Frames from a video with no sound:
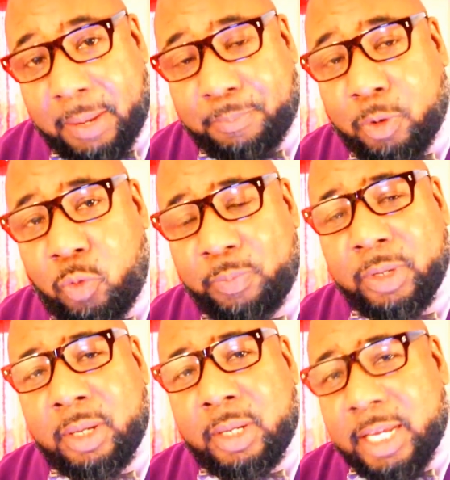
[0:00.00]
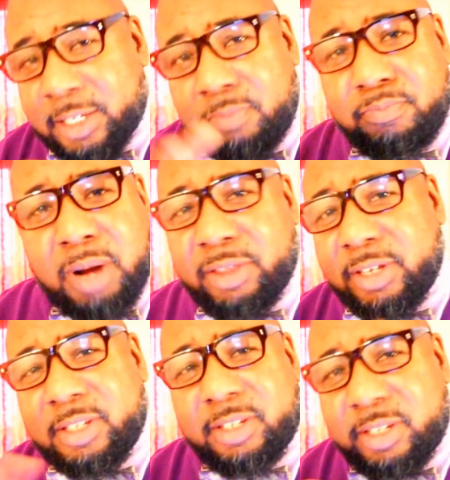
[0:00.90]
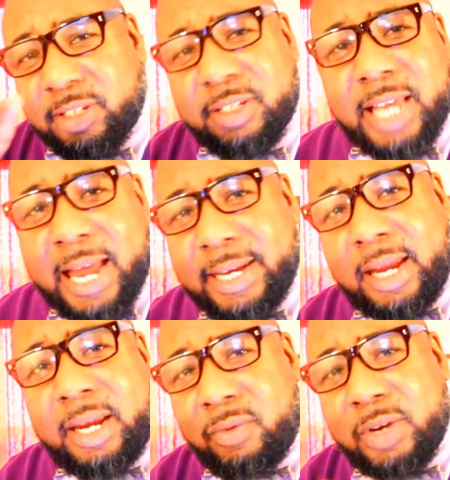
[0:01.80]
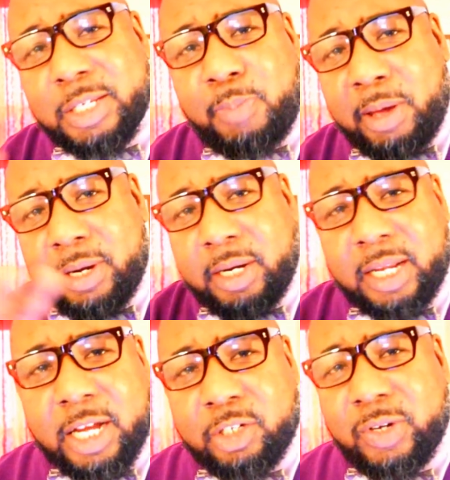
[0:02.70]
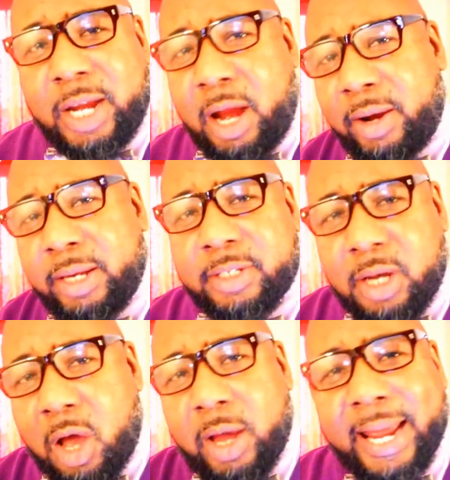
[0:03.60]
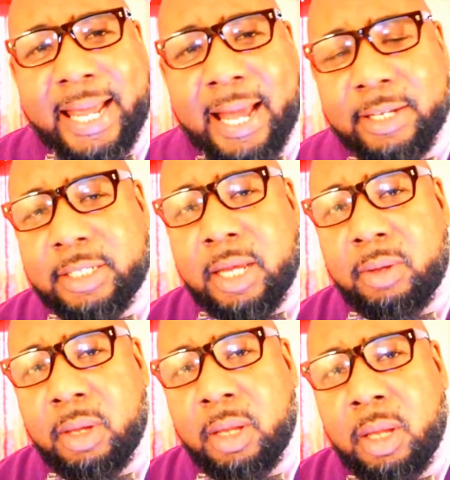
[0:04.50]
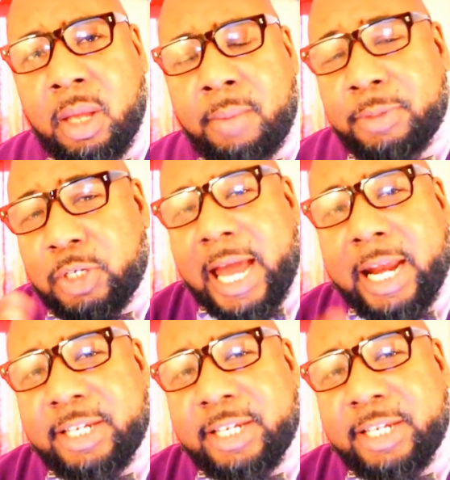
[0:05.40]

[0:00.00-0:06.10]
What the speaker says: people. It's some brothers and sisters out there in the Rust Belt, in the country areas and all that kind of stuff. But you got to